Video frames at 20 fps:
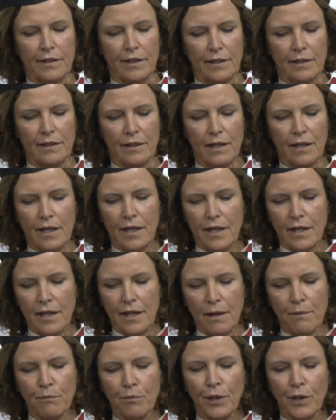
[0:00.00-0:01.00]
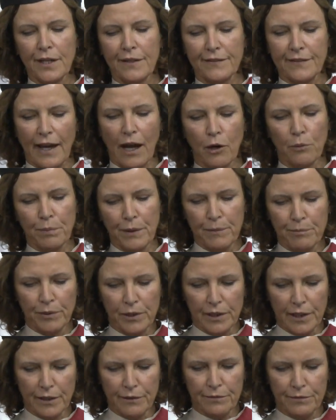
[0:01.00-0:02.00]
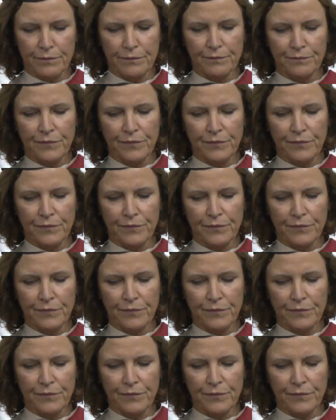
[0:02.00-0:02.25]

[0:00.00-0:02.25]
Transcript: that embraced how people live.